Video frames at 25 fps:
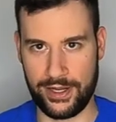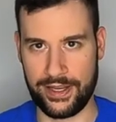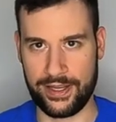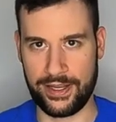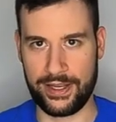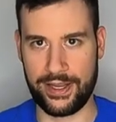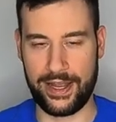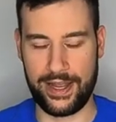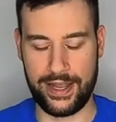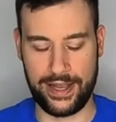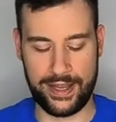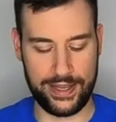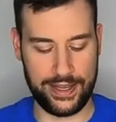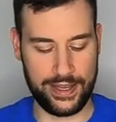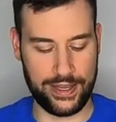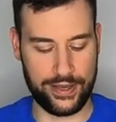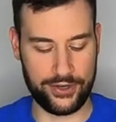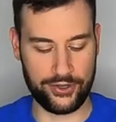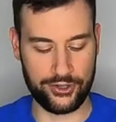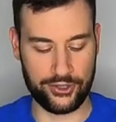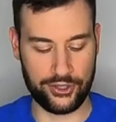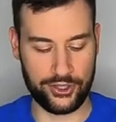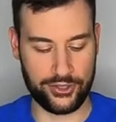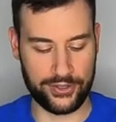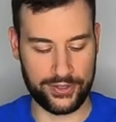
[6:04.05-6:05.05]

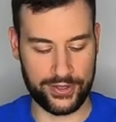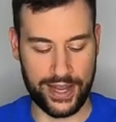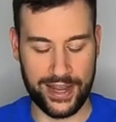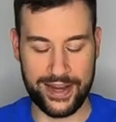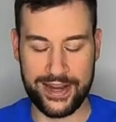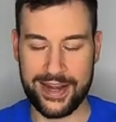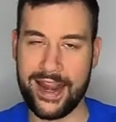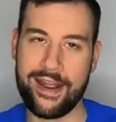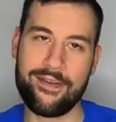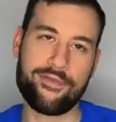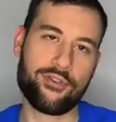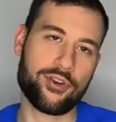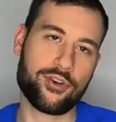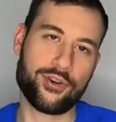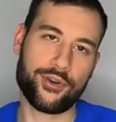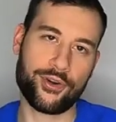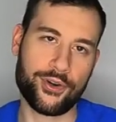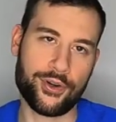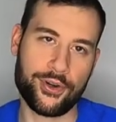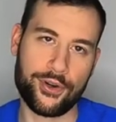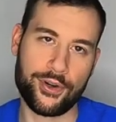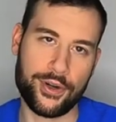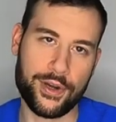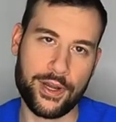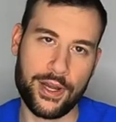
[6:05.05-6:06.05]
It just, I never
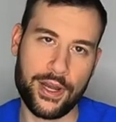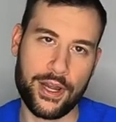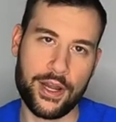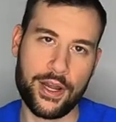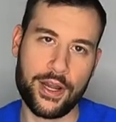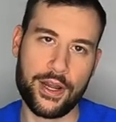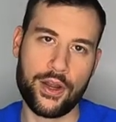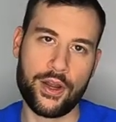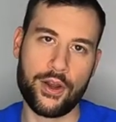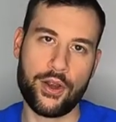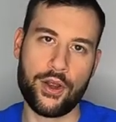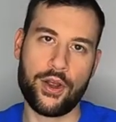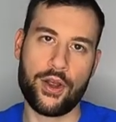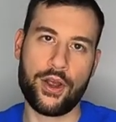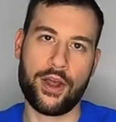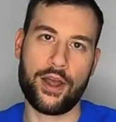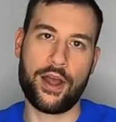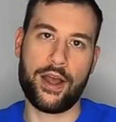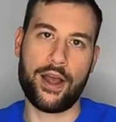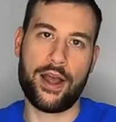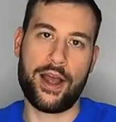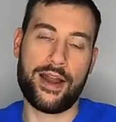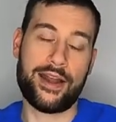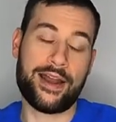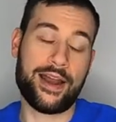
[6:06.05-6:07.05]
heard,
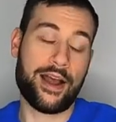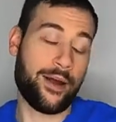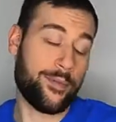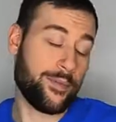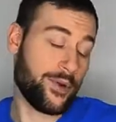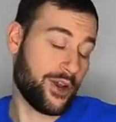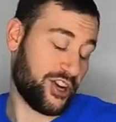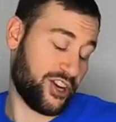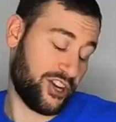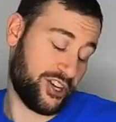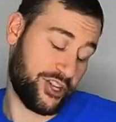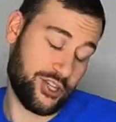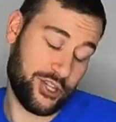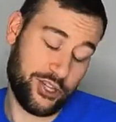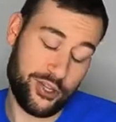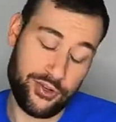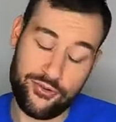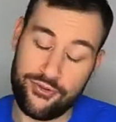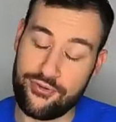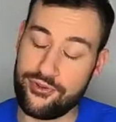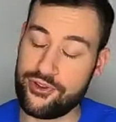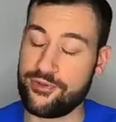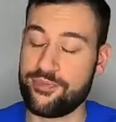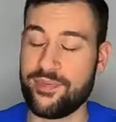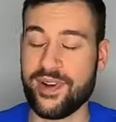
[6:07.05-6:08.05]
and I'm not a
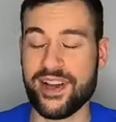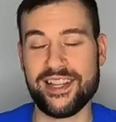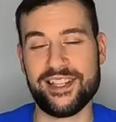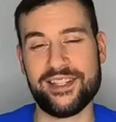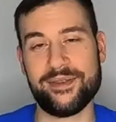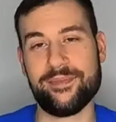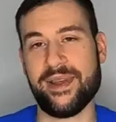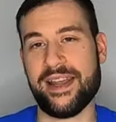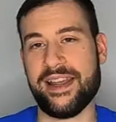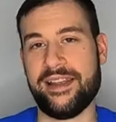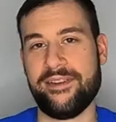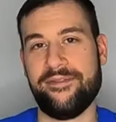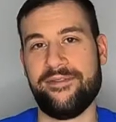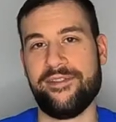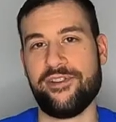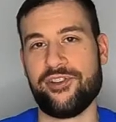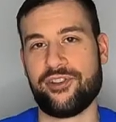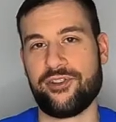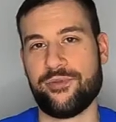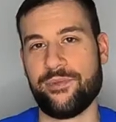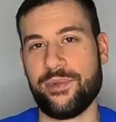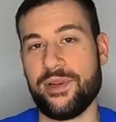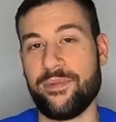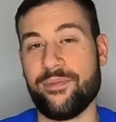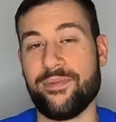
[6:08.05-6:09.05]
huge buzzbait
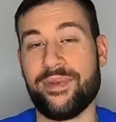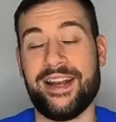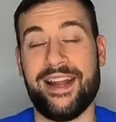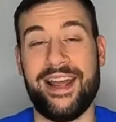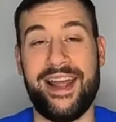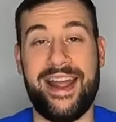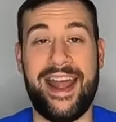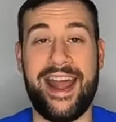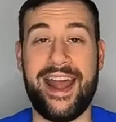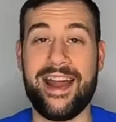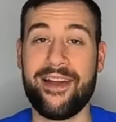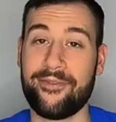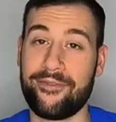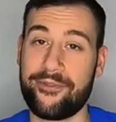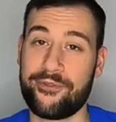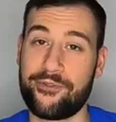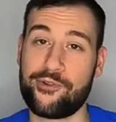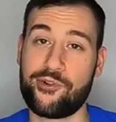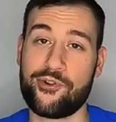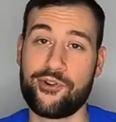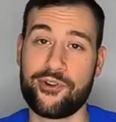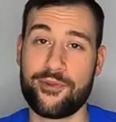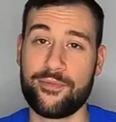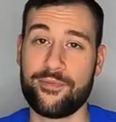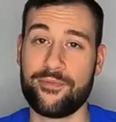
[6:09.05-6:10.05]
fisherman, but I have
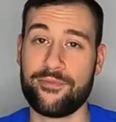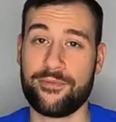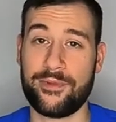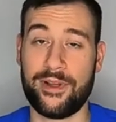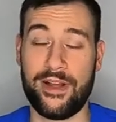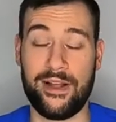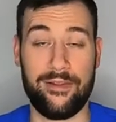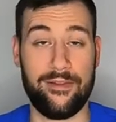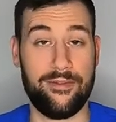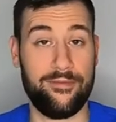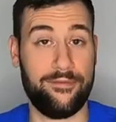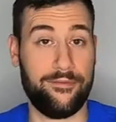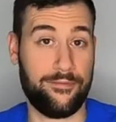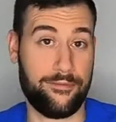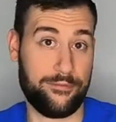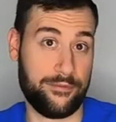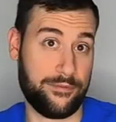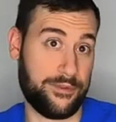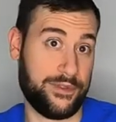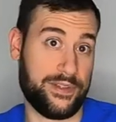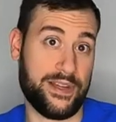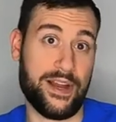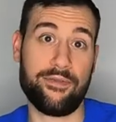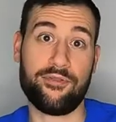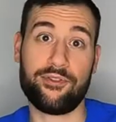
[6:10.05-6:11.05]
thrown them
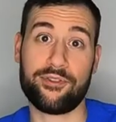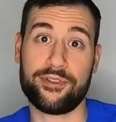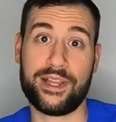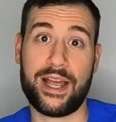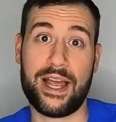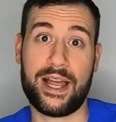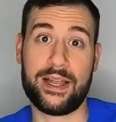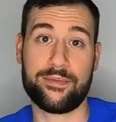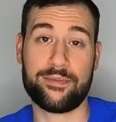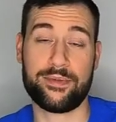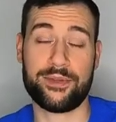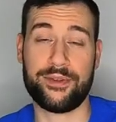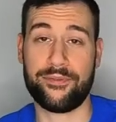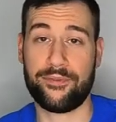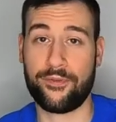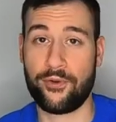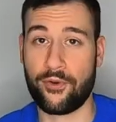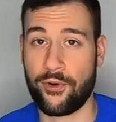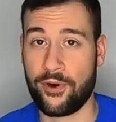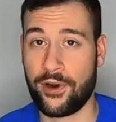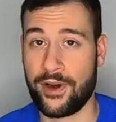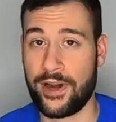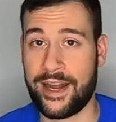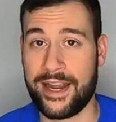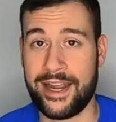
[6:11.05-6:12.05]
several times
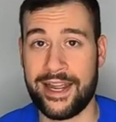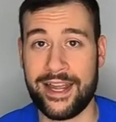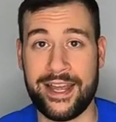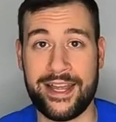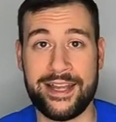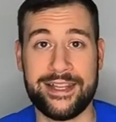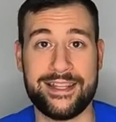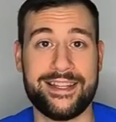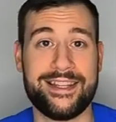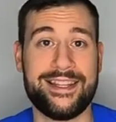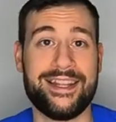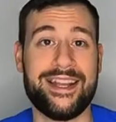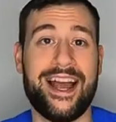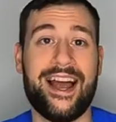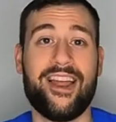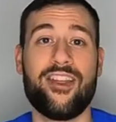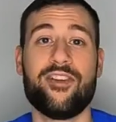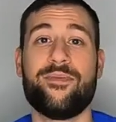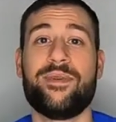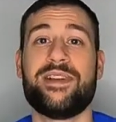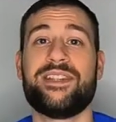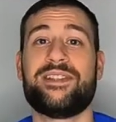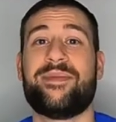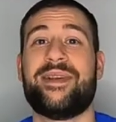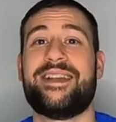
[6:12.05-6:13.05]
before, and the
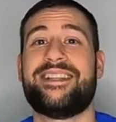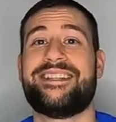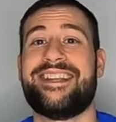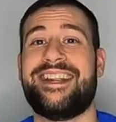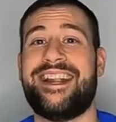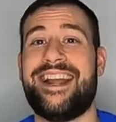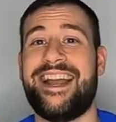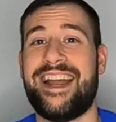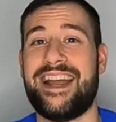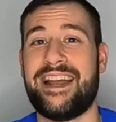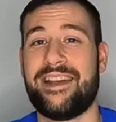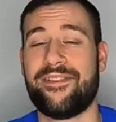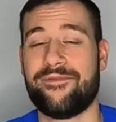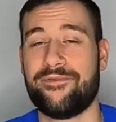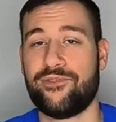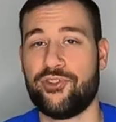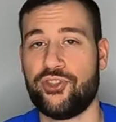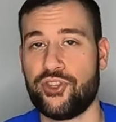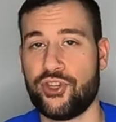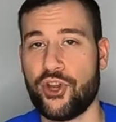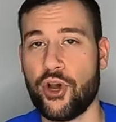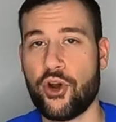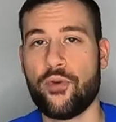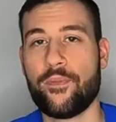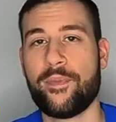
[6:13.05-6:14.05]
other buzzbaits that I have
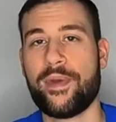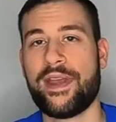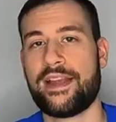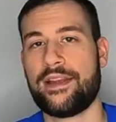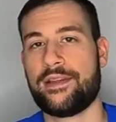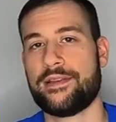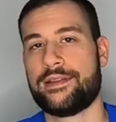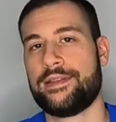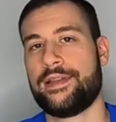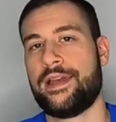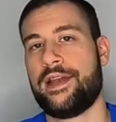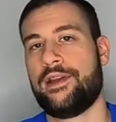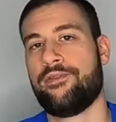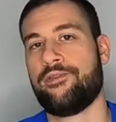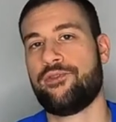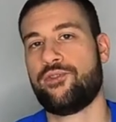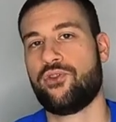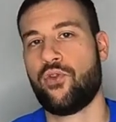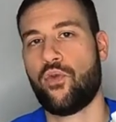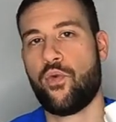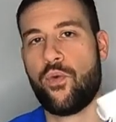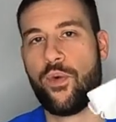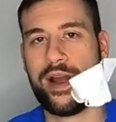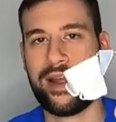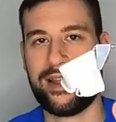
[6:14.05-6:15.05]
don't make a sound
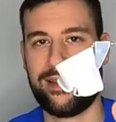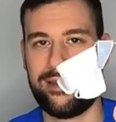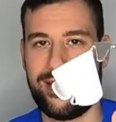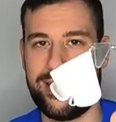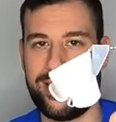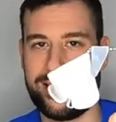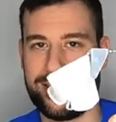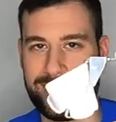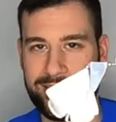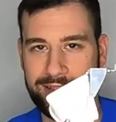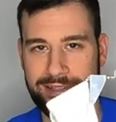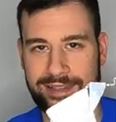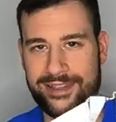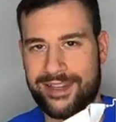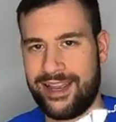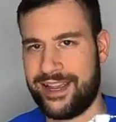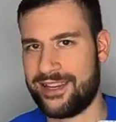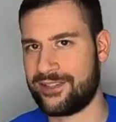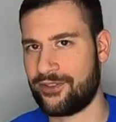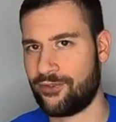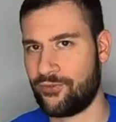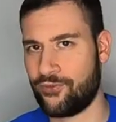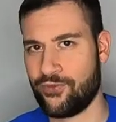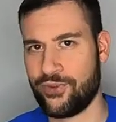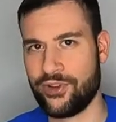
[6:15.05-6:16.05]
quite like this. It
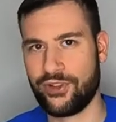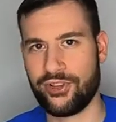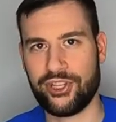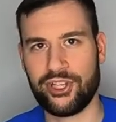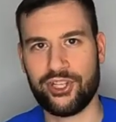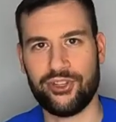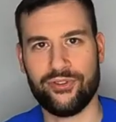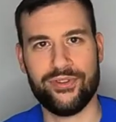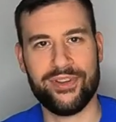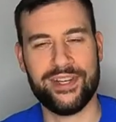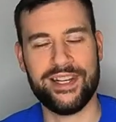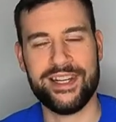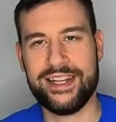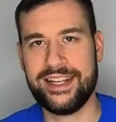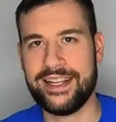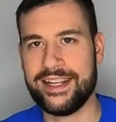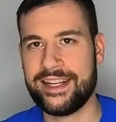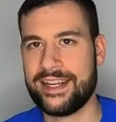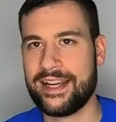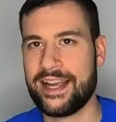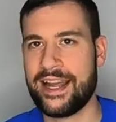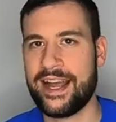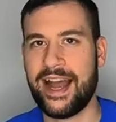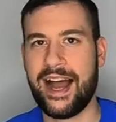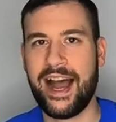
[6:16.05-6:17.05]
has a really
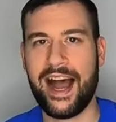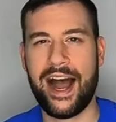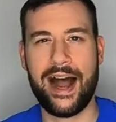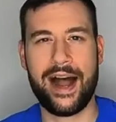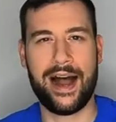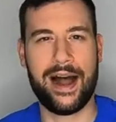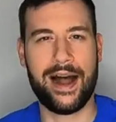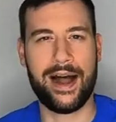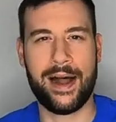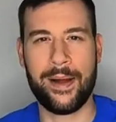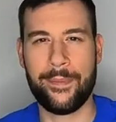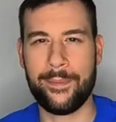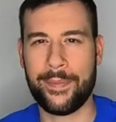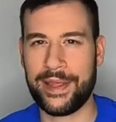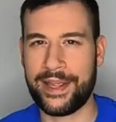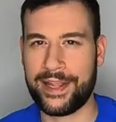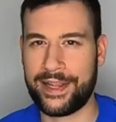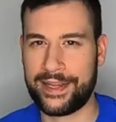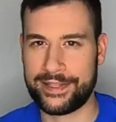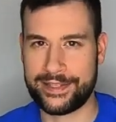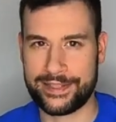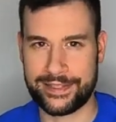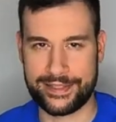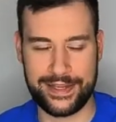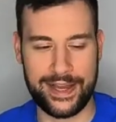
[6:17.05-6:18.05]
unique
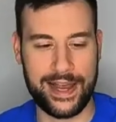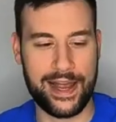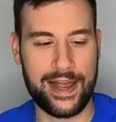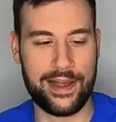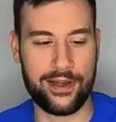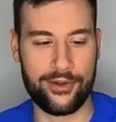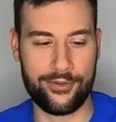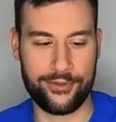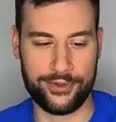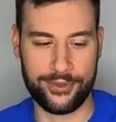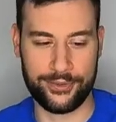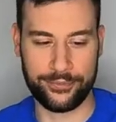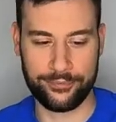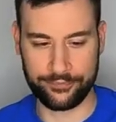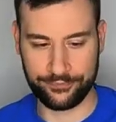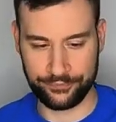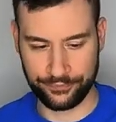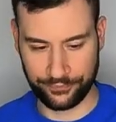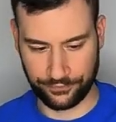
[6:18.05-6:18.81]
humming sound.